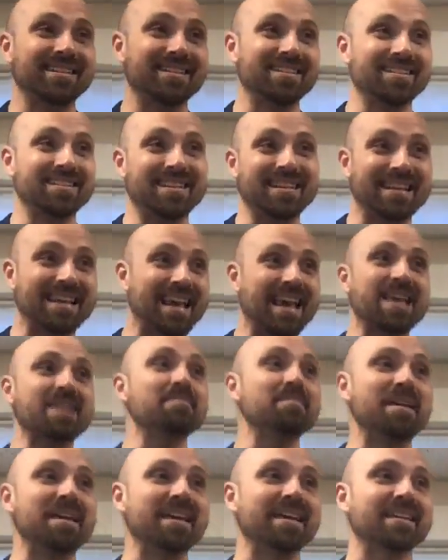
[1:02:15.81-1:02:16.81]
You came
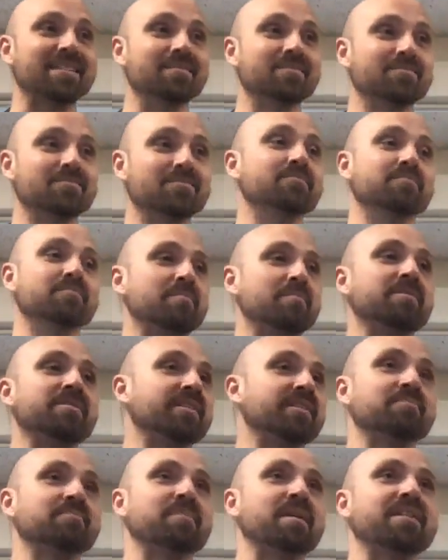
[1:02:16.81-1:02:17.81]
in, maybe you're
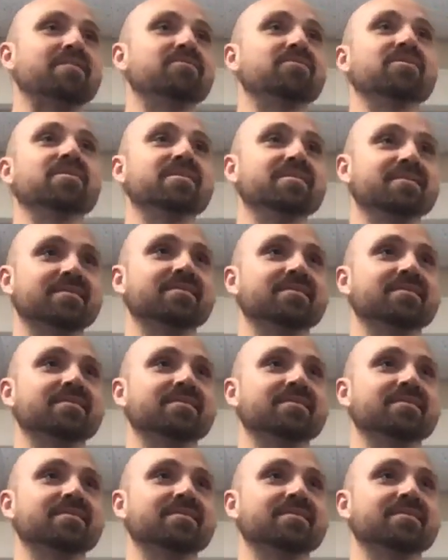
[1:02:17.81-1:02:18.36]
getting paid for it.